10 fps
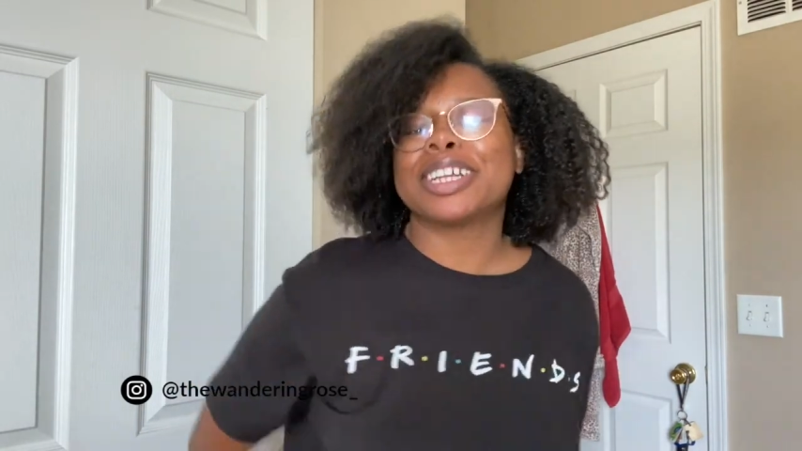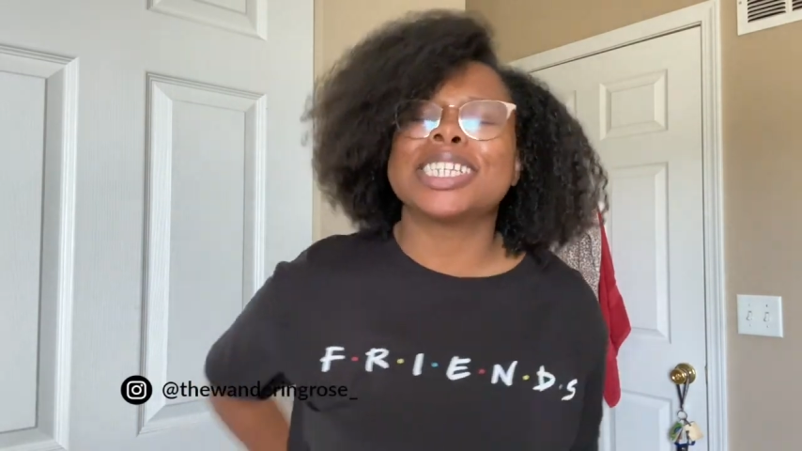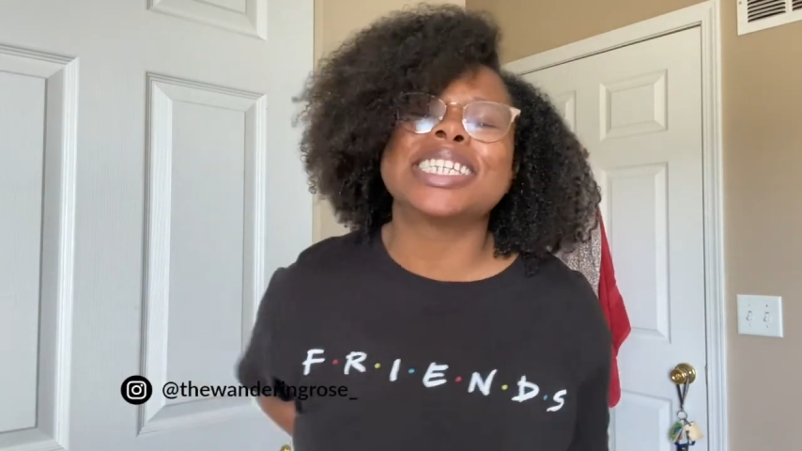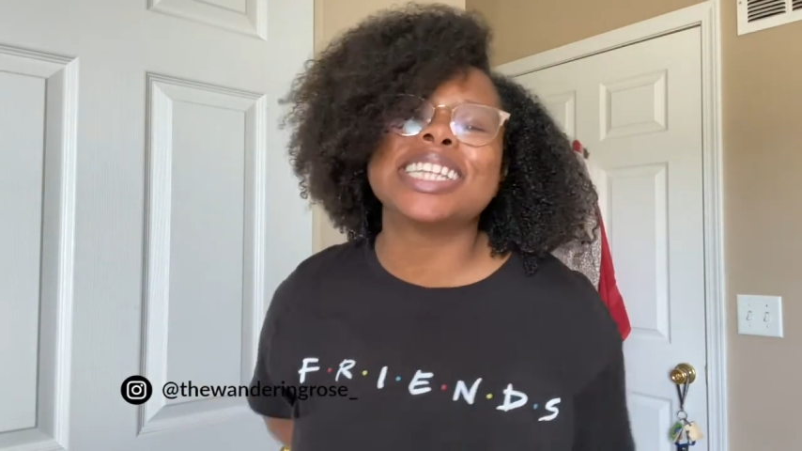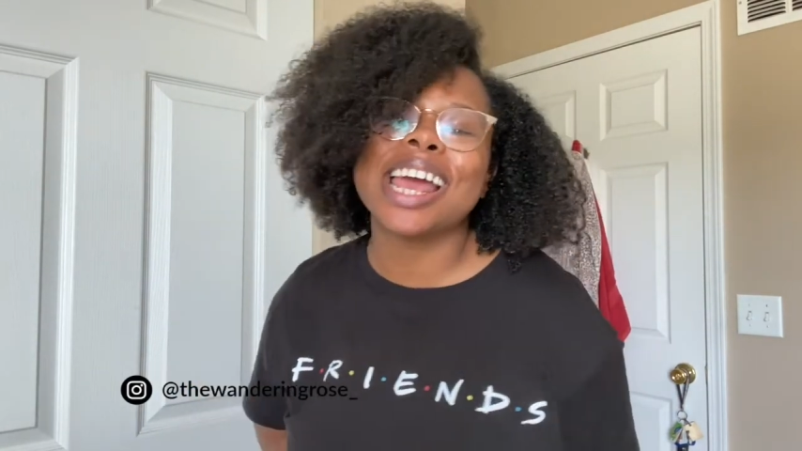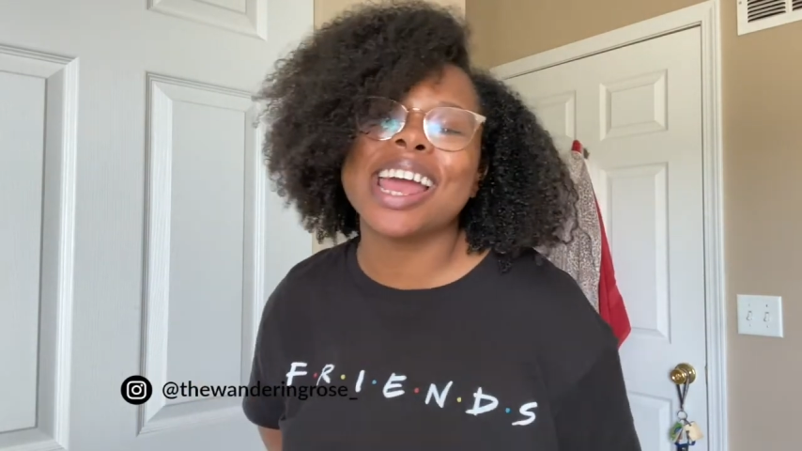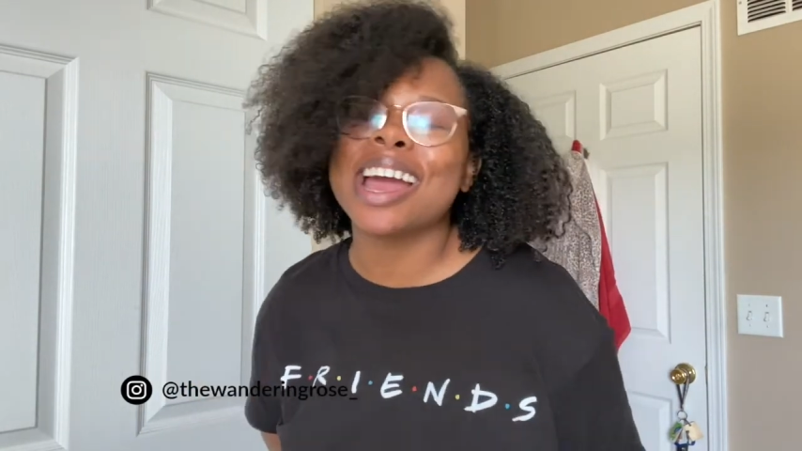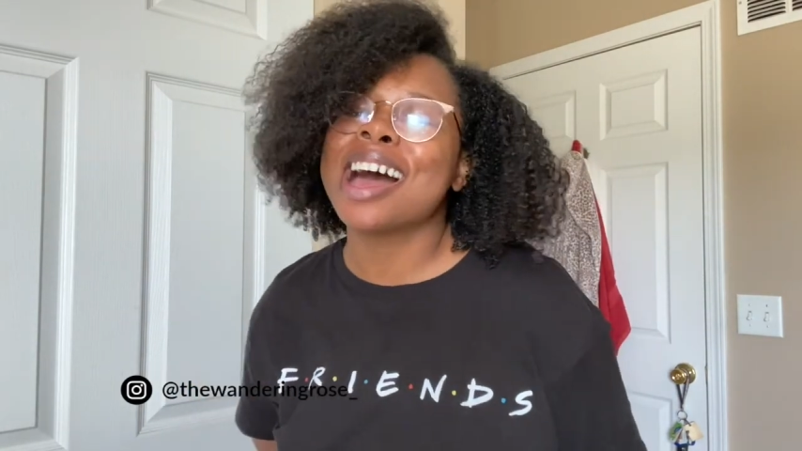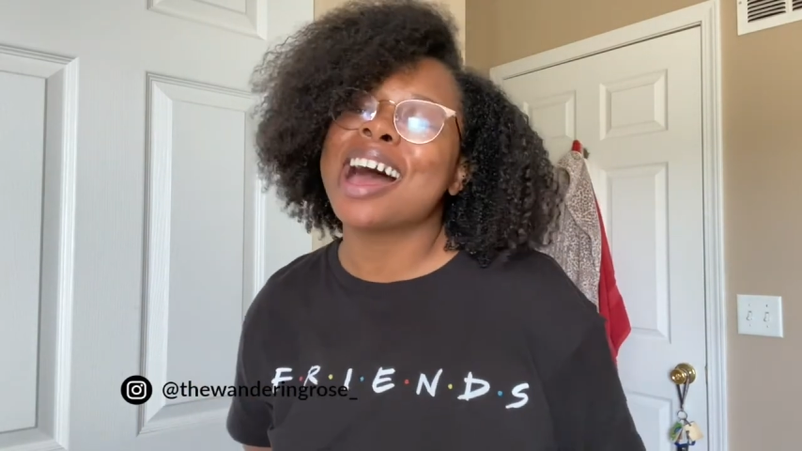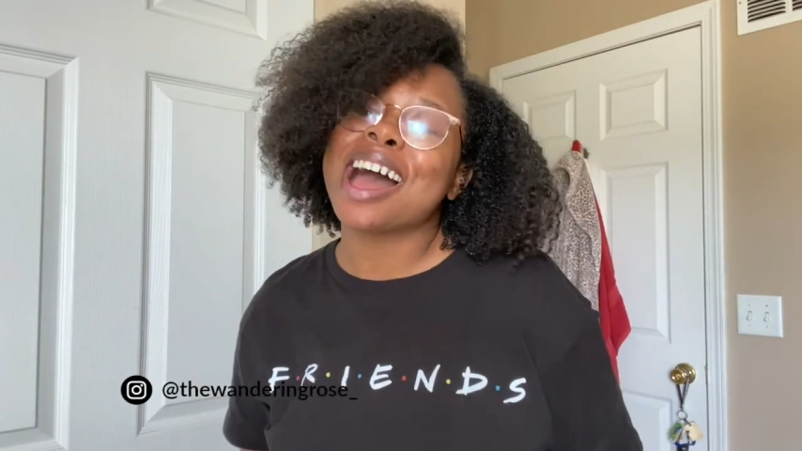And
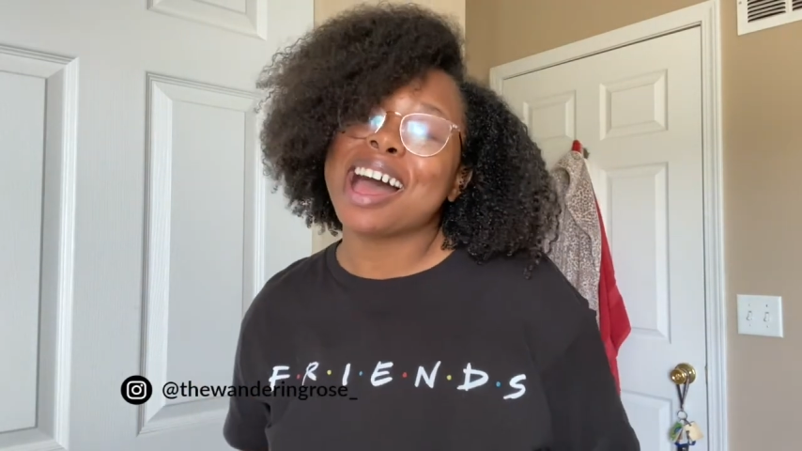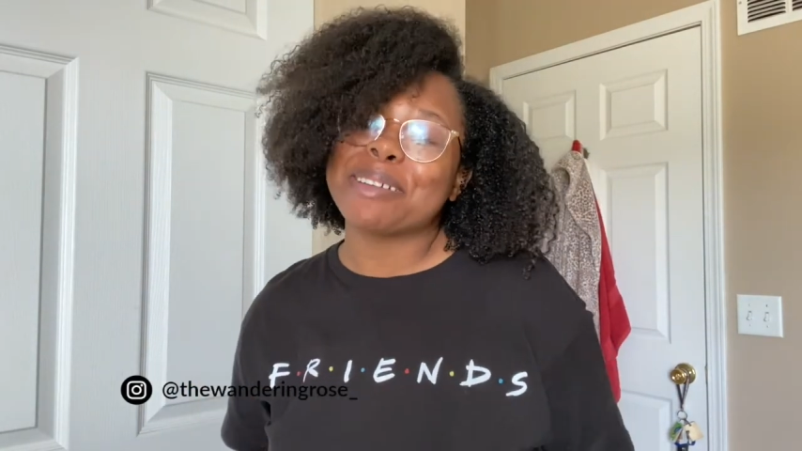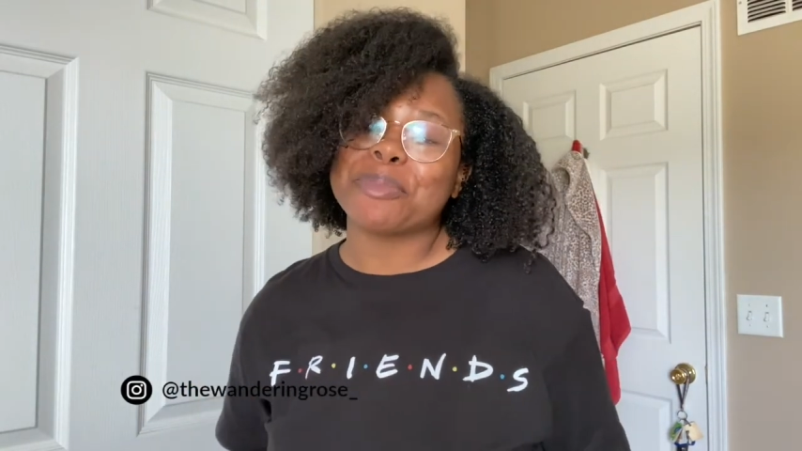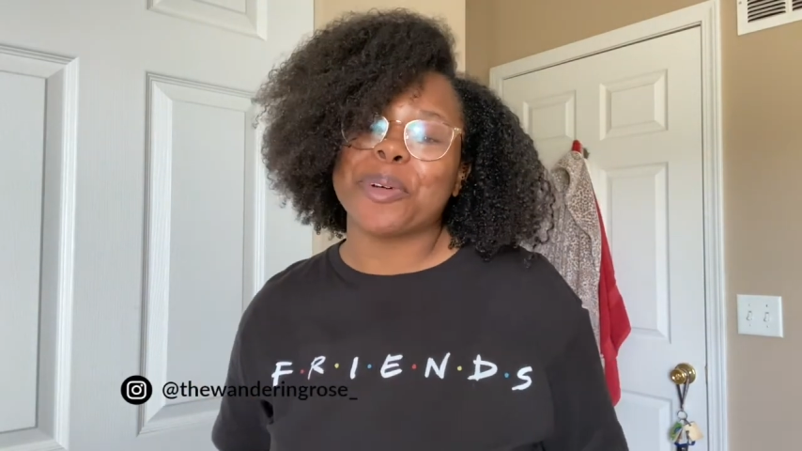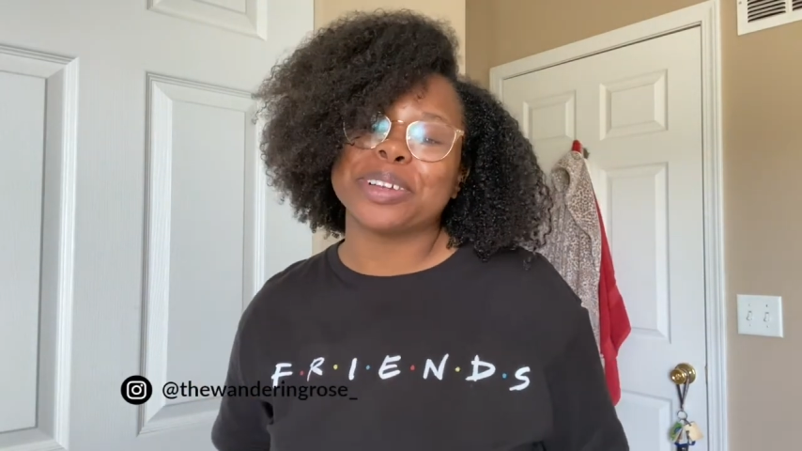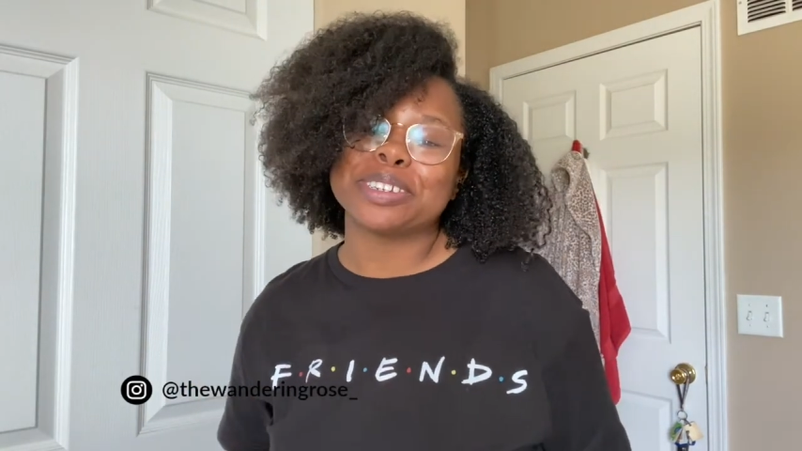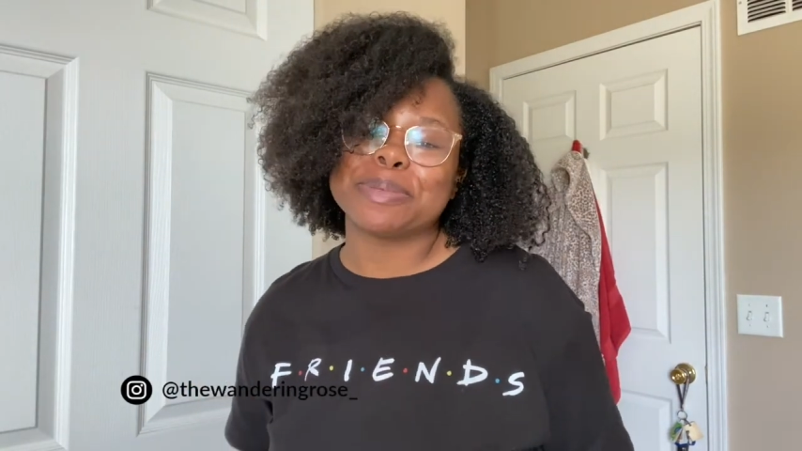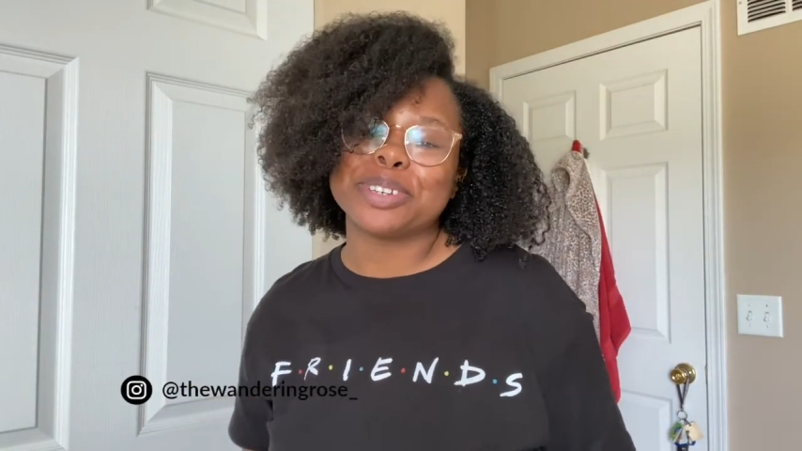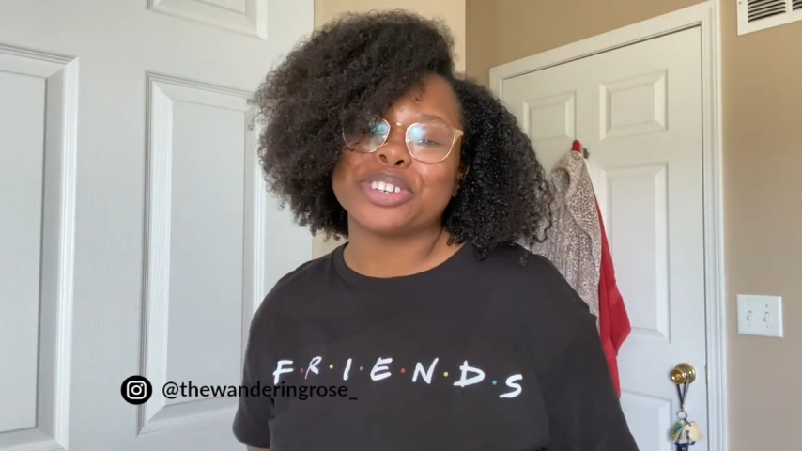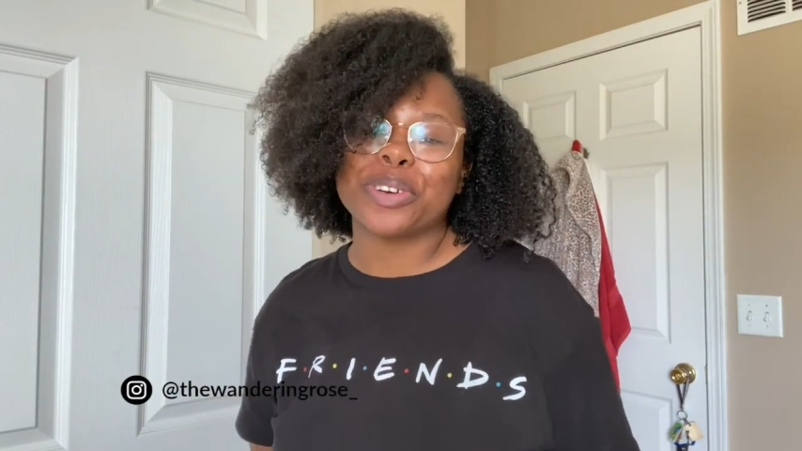today I'm going to
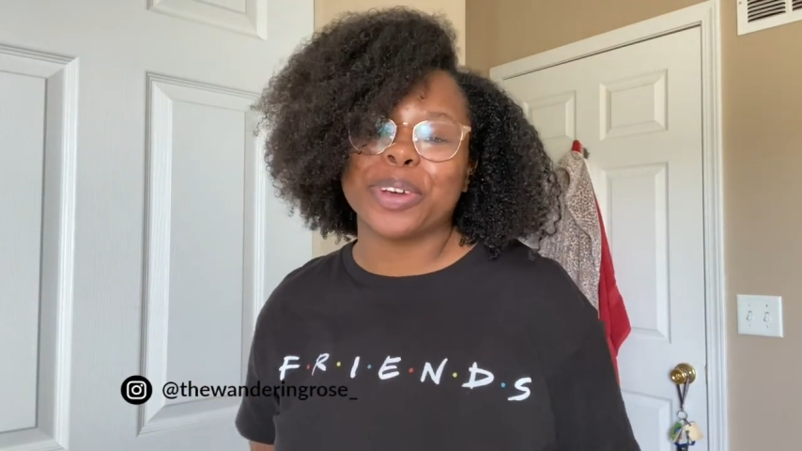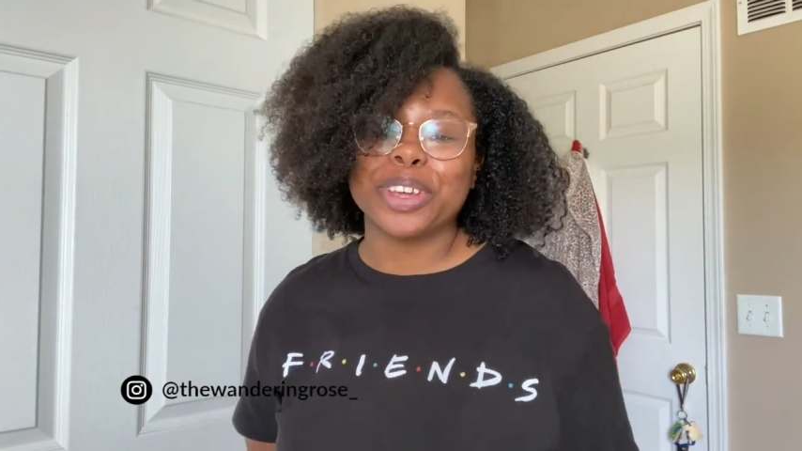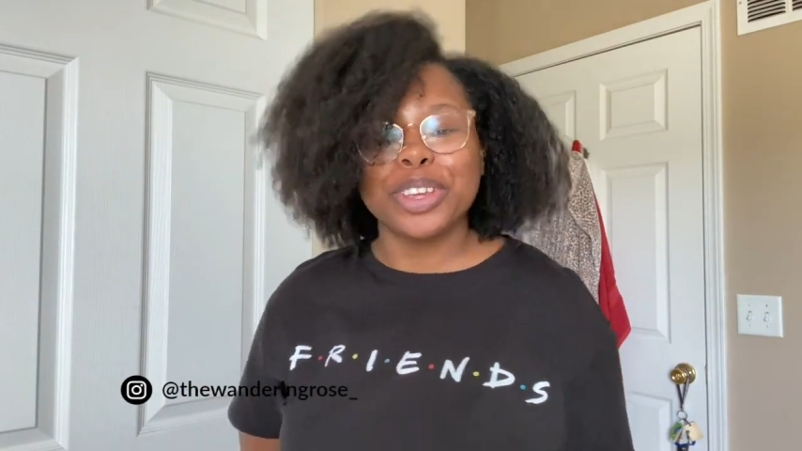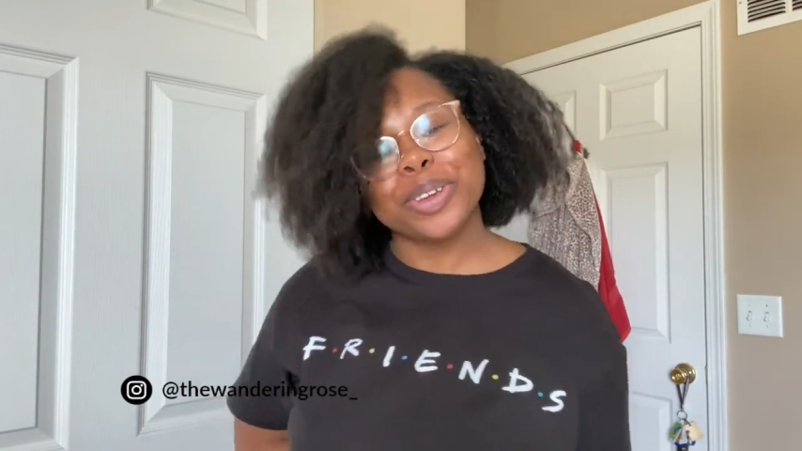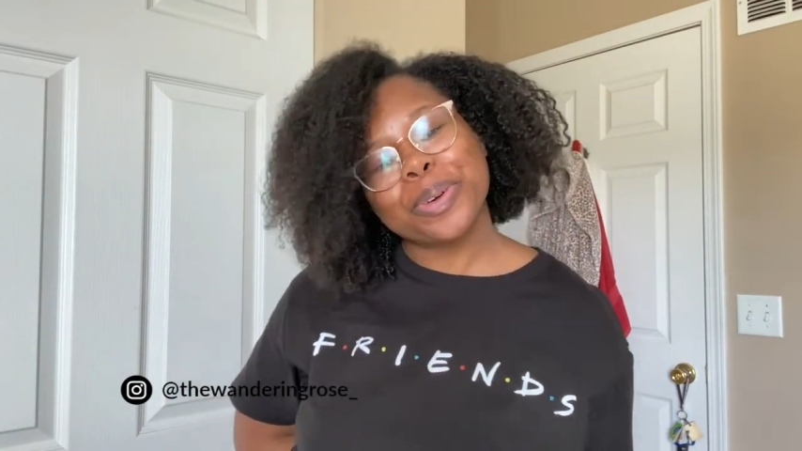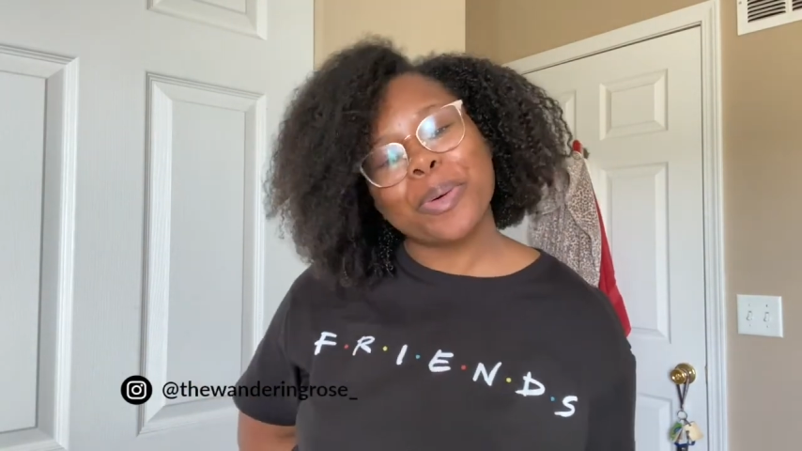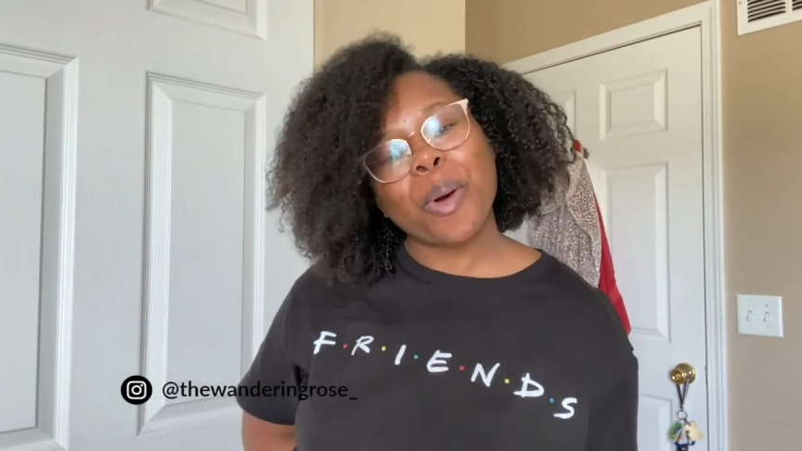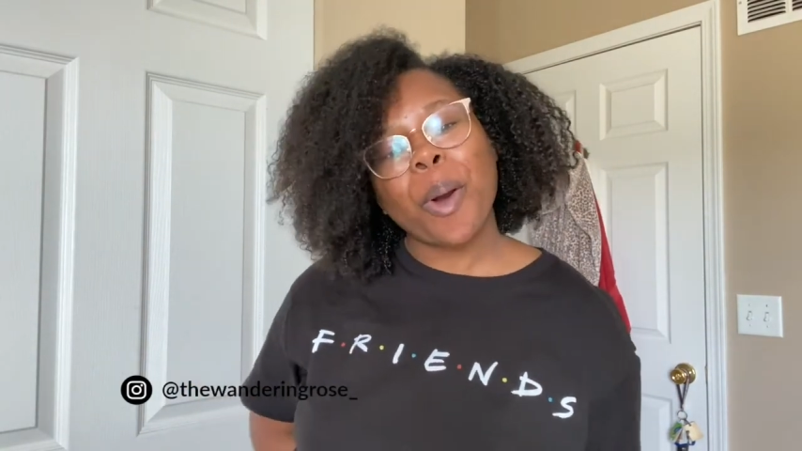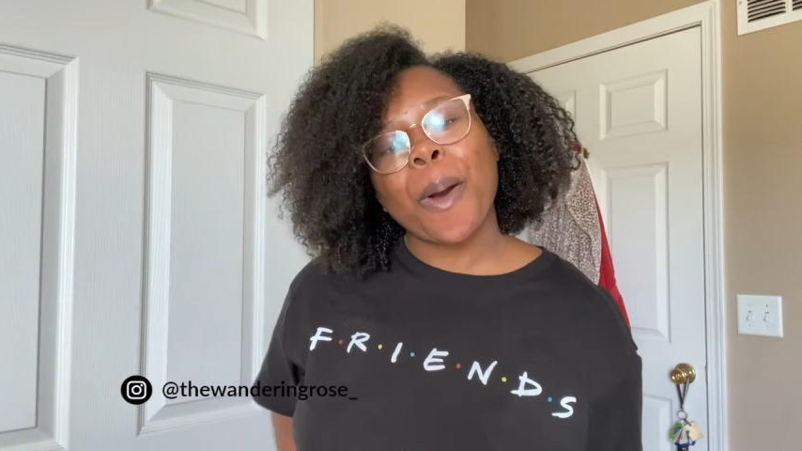be showing you